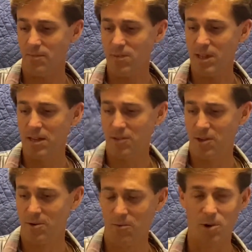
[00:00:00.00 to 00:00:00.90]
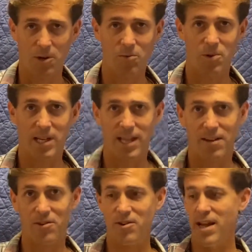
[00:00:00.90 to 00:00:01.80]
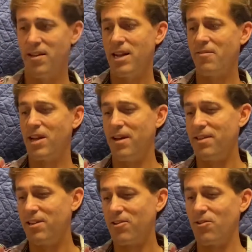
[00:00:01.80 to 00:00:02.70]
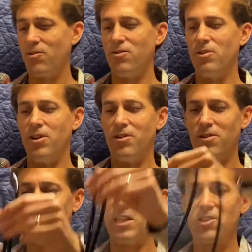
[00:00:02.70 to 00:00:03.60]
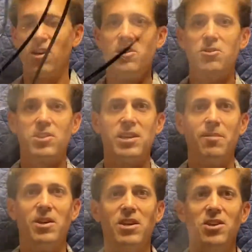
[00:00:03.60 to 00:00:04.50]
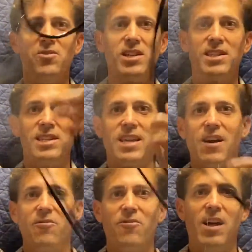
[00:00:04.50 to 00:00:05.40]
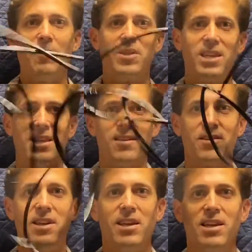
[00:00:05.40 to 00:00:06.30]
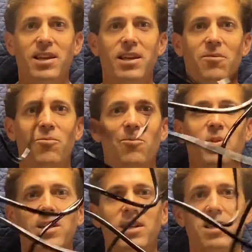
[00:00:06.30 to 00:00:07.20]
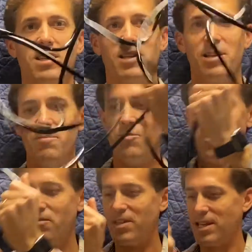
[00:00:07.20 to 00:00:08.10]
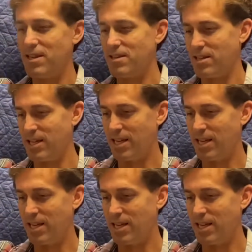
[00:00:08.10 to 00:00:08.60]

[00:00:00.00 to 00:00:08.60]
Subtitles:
It's gonna work really nice. So now that I've gotten this leash all loosened up, you can see how flopsy it is. It really moves easily.